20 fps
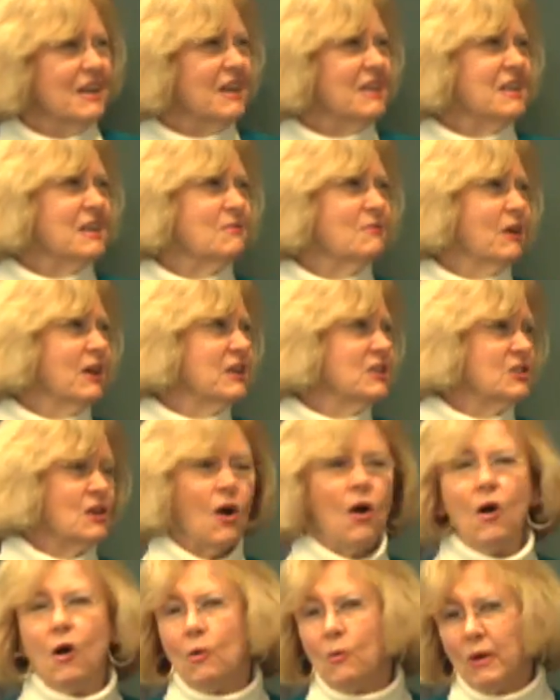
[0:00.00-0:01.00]
and they range
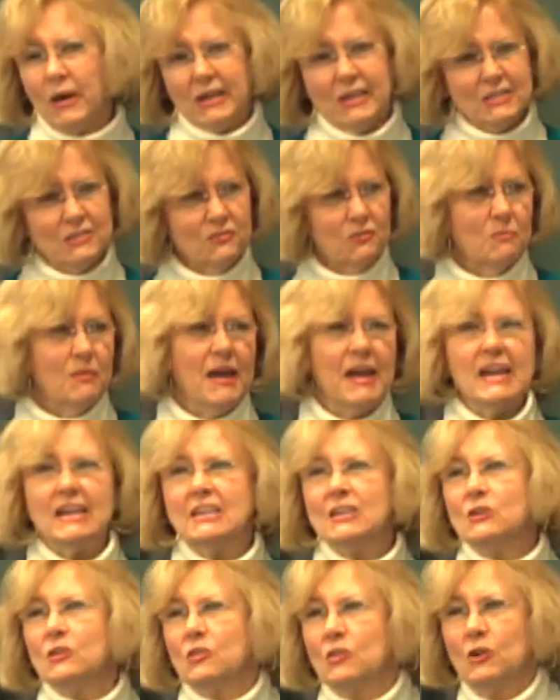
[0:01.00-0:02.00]
always from
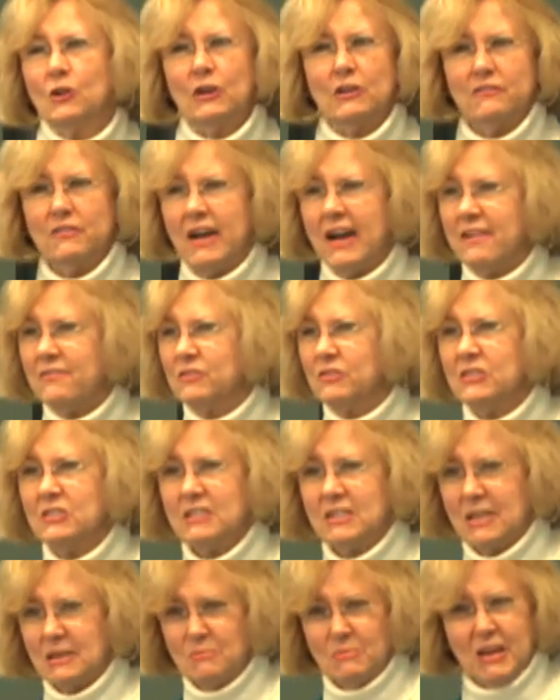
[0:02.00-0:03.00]
80 to 35 for the
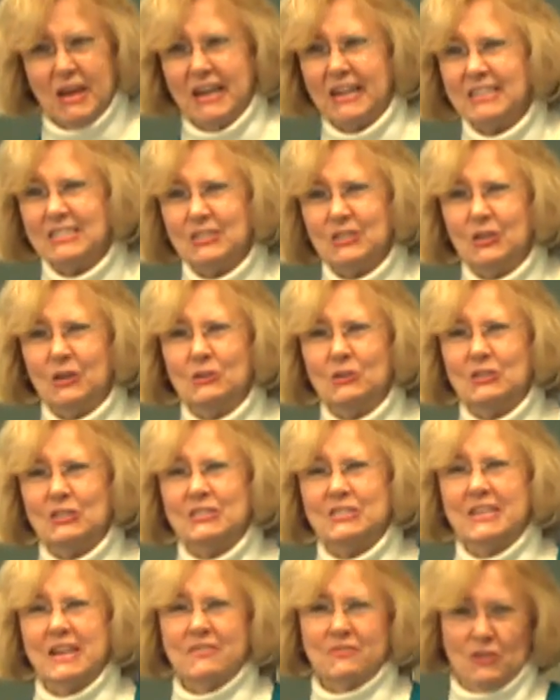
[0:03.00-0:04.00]
same case. You know, you
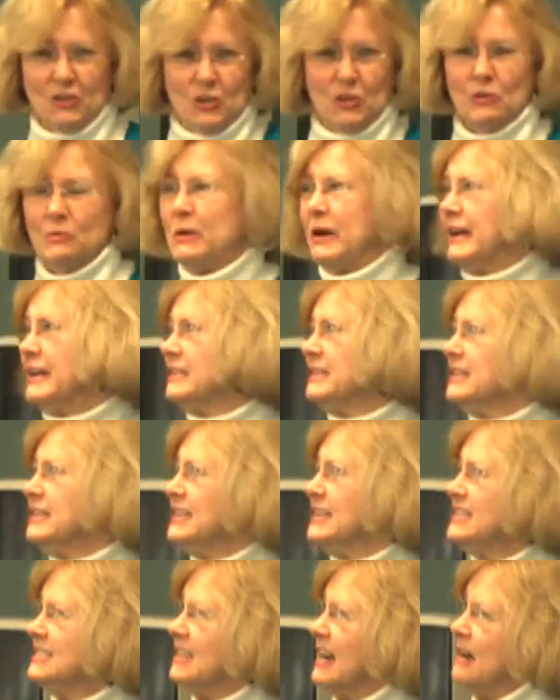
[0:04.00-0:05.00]
just never knew, right?
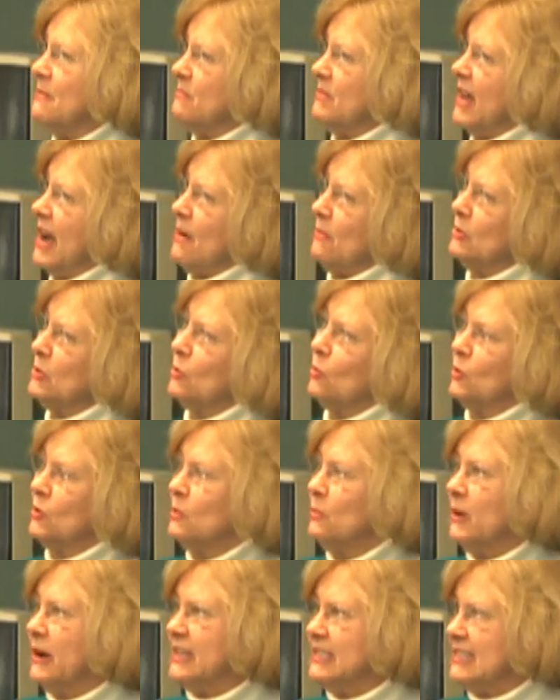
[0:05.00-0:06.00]
So I'm, that one going
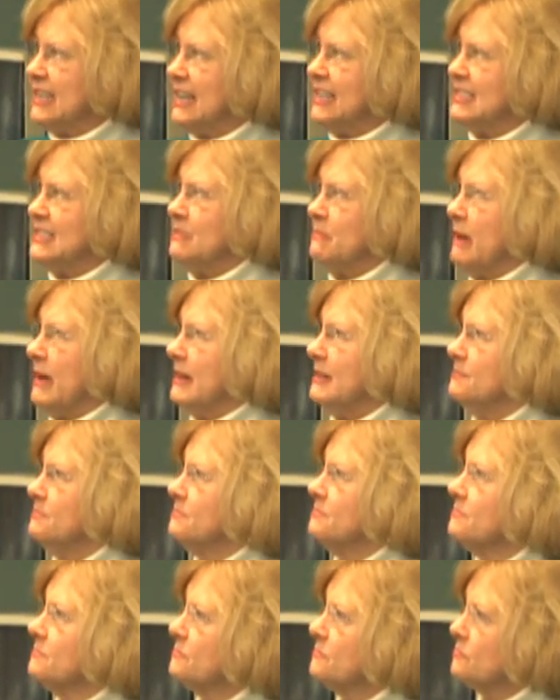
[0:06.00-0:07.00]
away is not so bad.
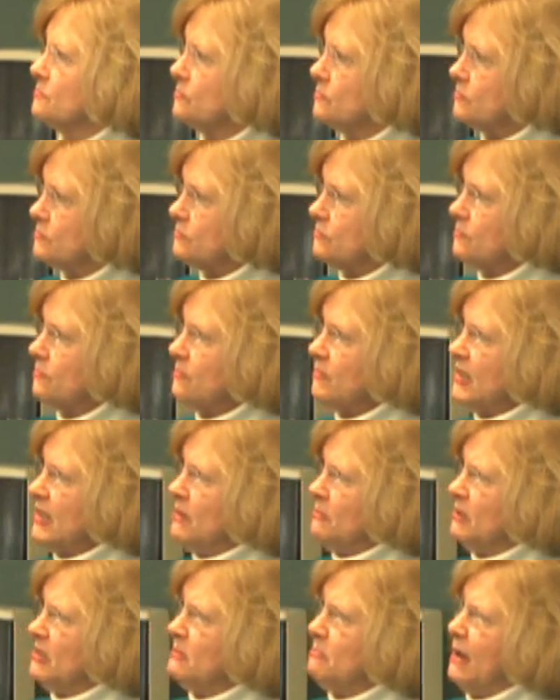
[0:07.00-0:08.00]

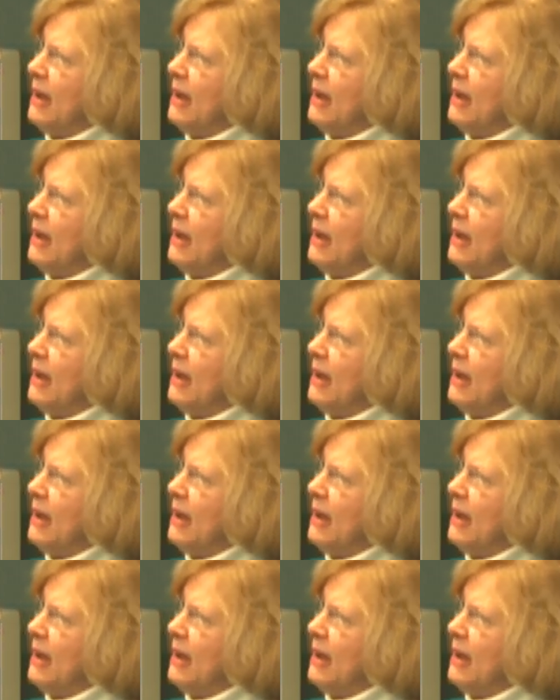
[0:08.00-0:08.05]
But the